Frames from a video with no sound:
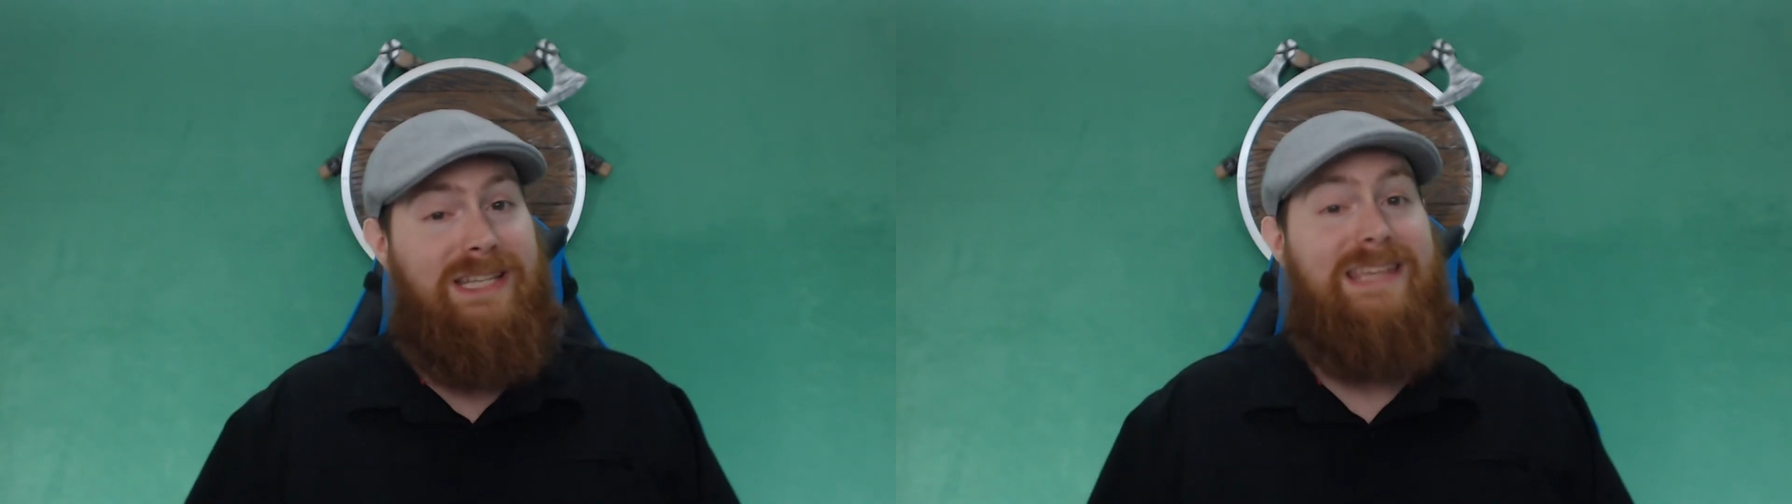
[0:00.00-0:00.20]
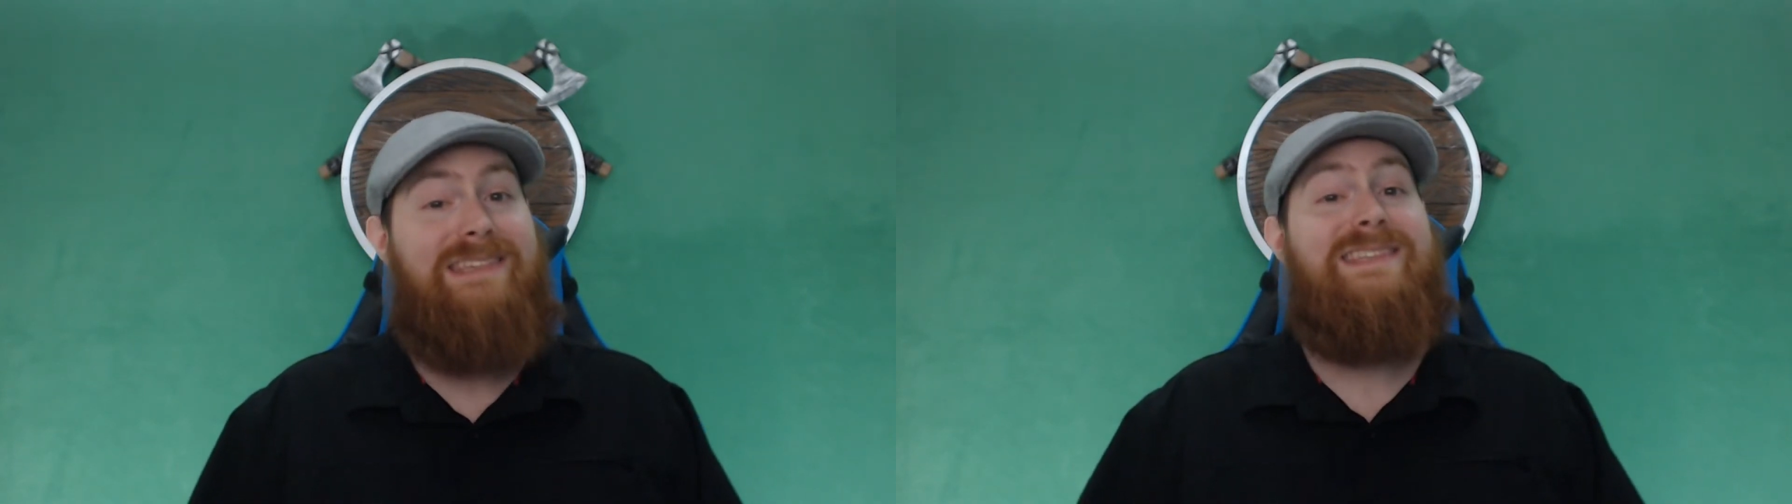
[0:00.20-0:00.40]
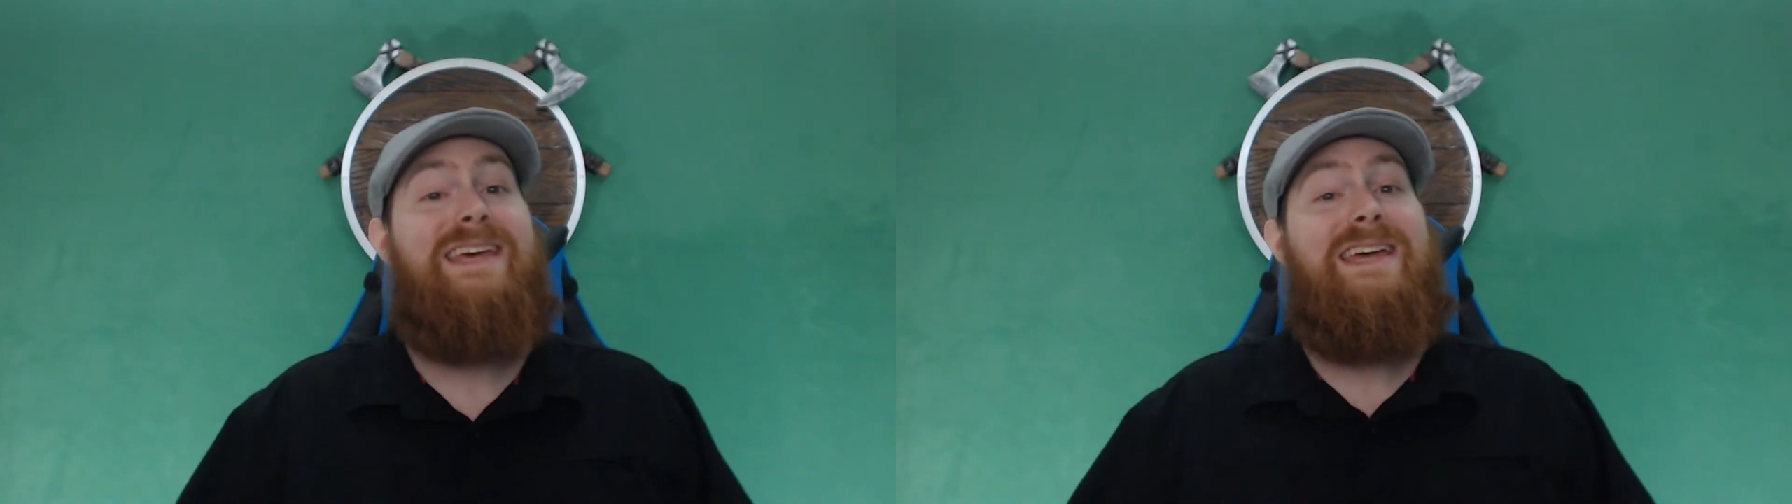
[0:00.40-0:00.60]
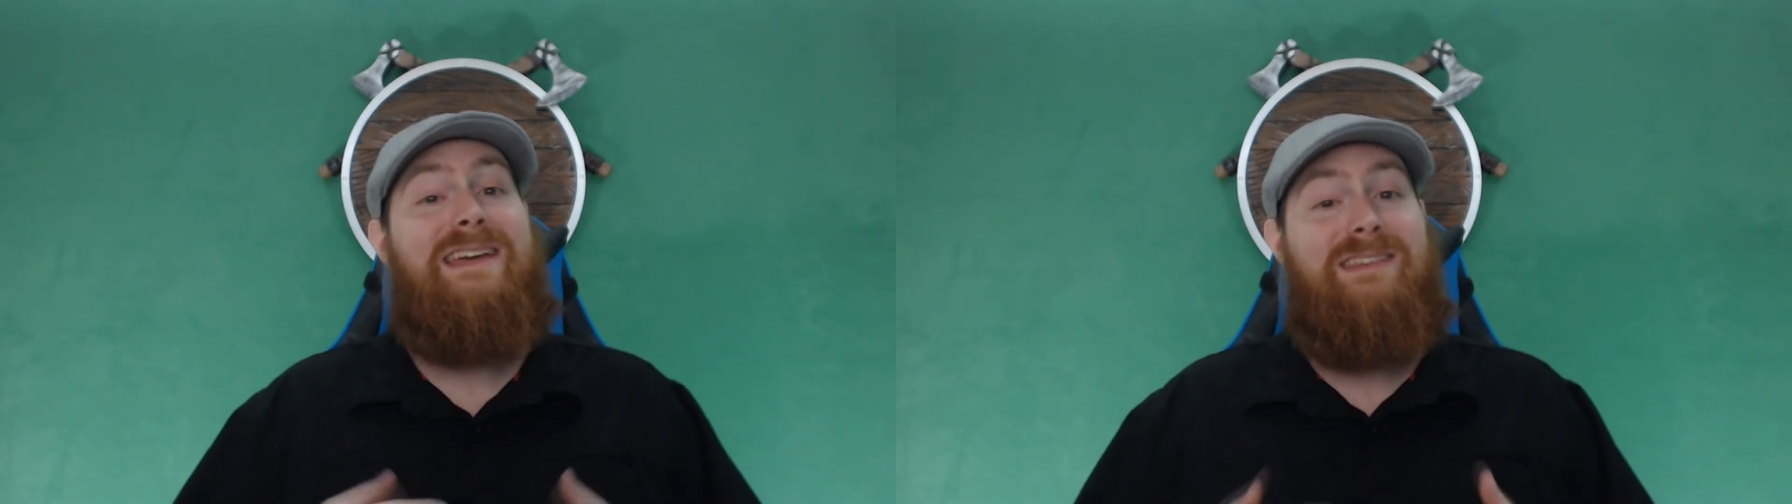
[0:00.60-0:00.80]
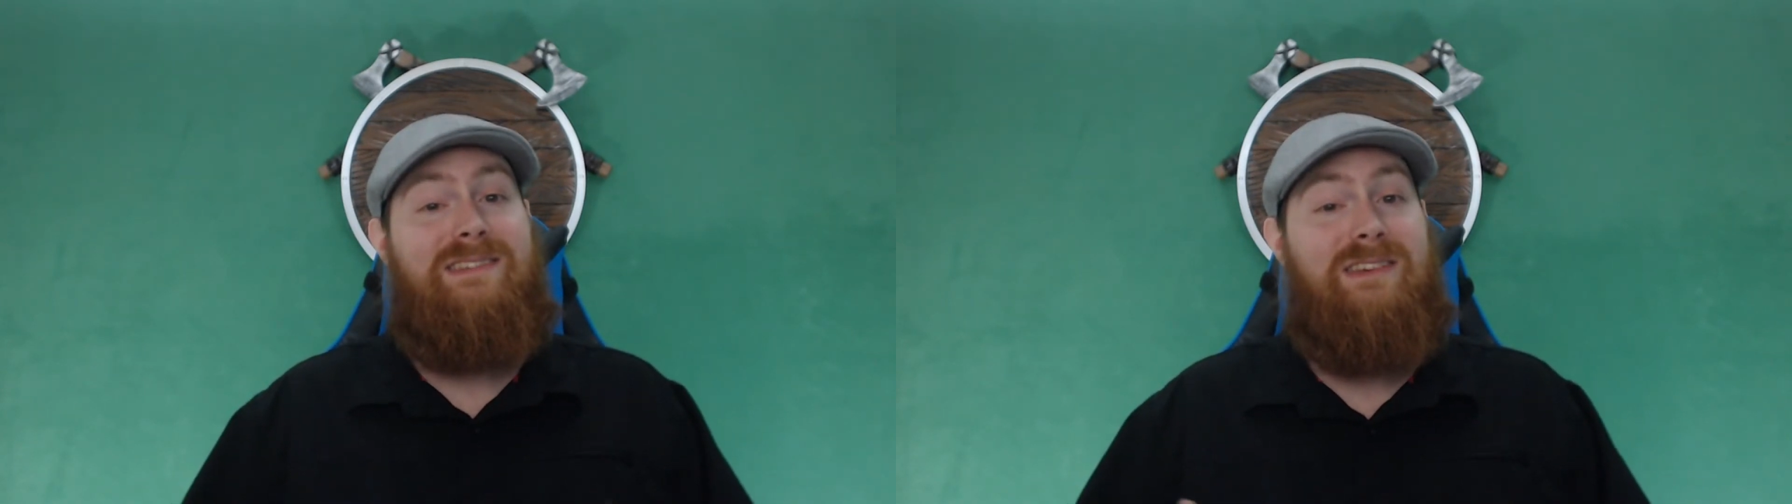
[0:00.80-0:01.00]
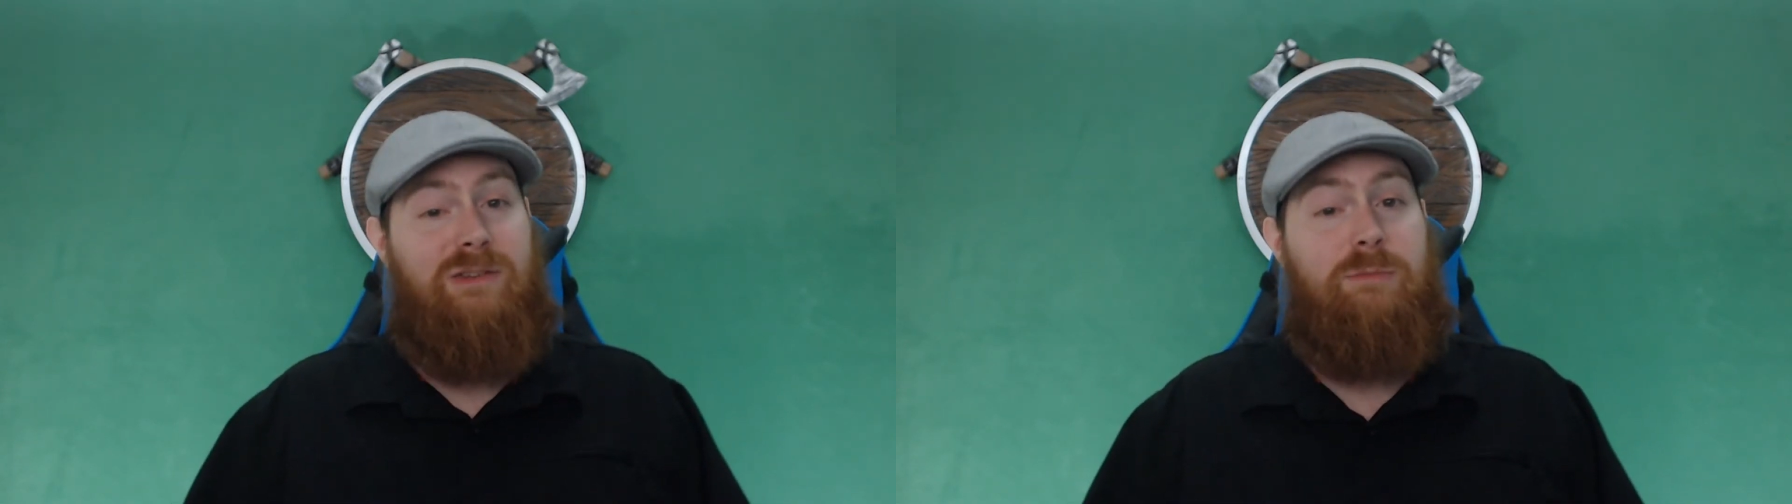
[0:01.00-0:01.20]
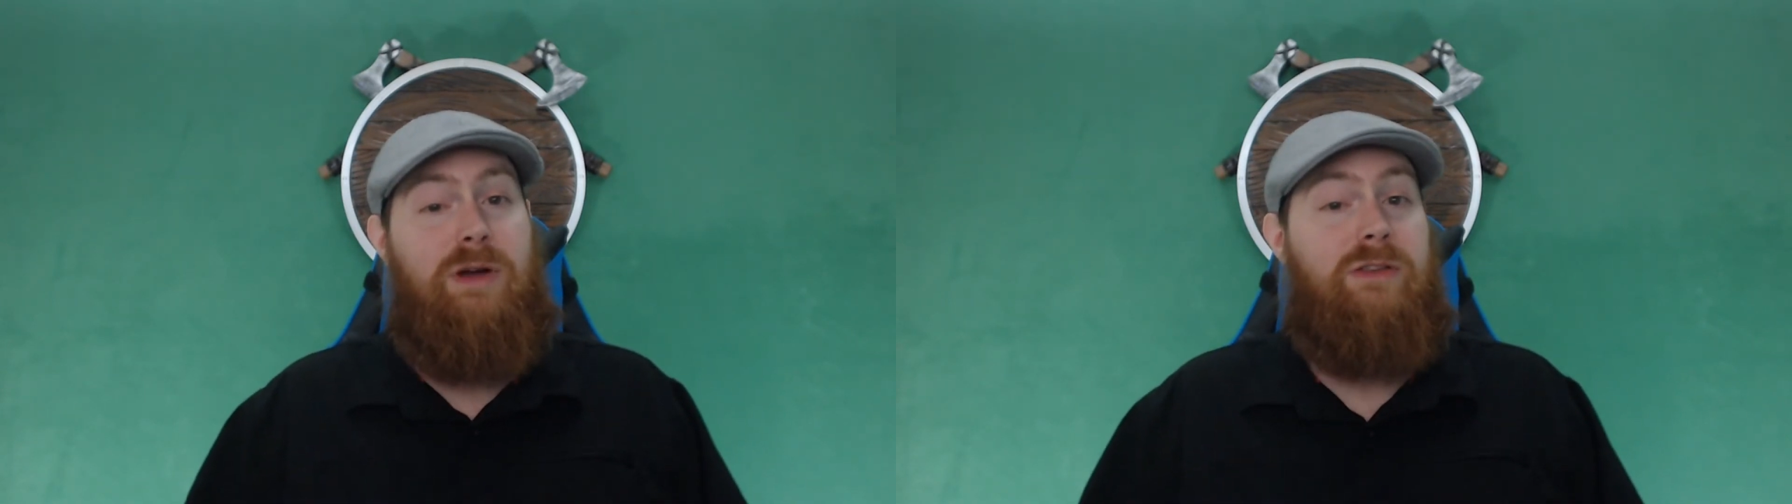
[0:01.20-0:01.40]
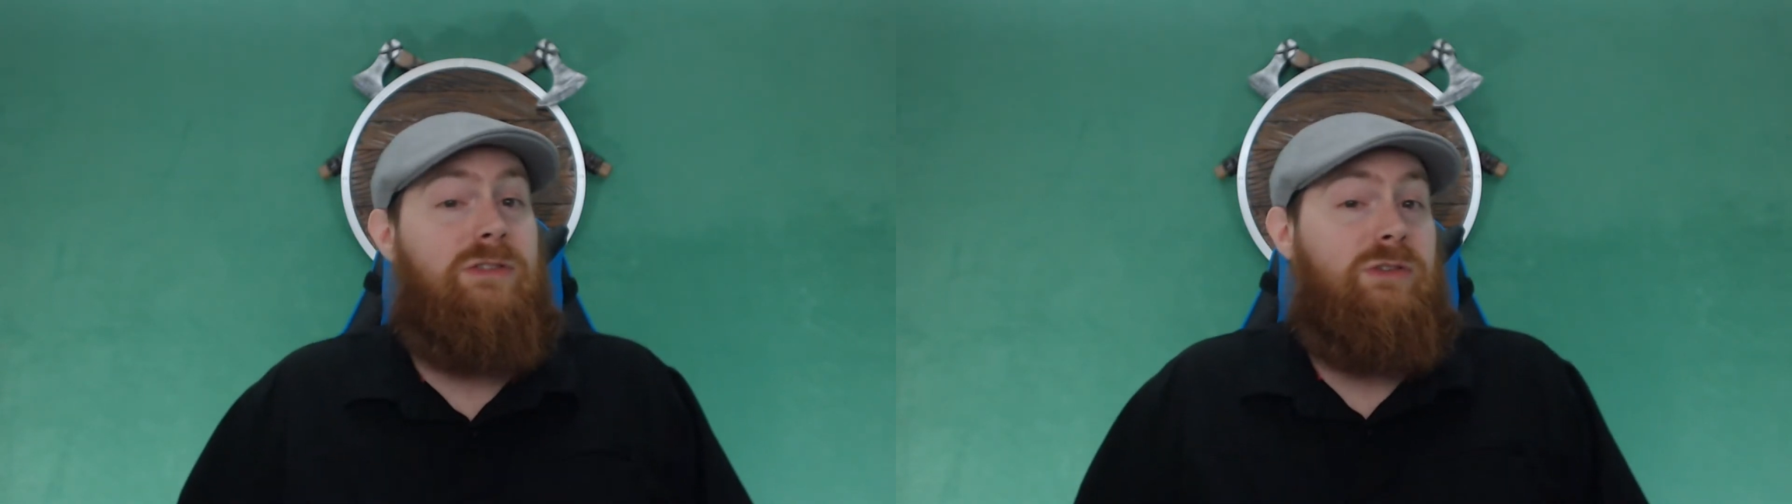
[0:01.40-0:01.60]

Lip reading: least 6 months, so